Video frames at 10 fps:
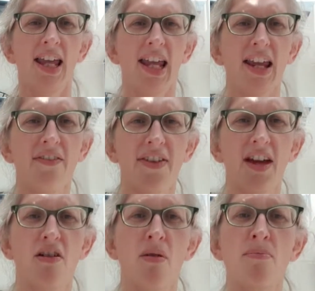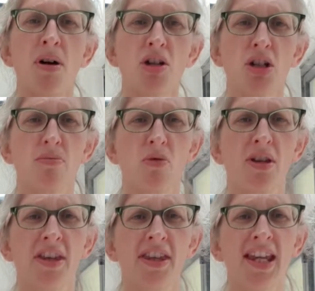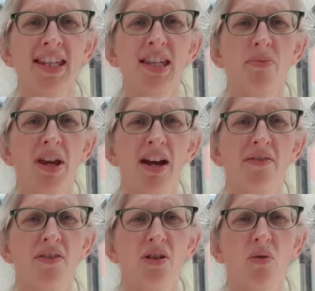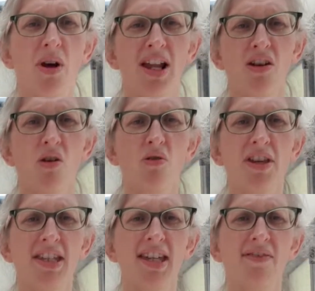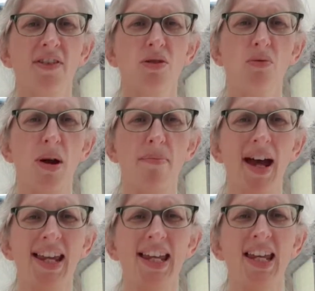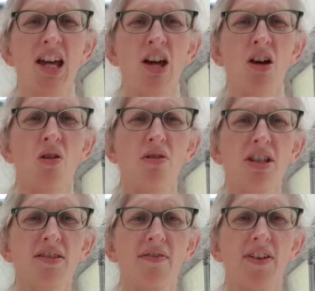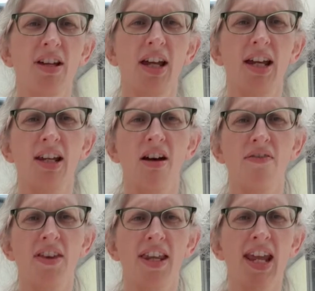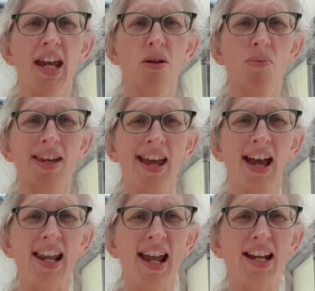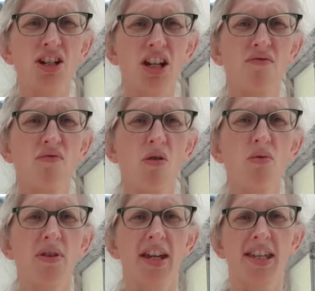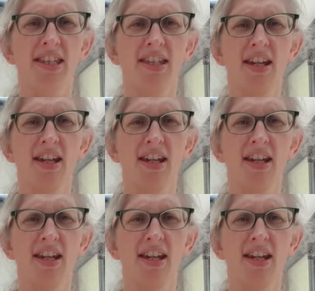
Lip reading: If they are much smaller than this and we have quite a lot, or the seat feels quite baggy, or it doesn't feel like enough at the neck, we can actually roll this.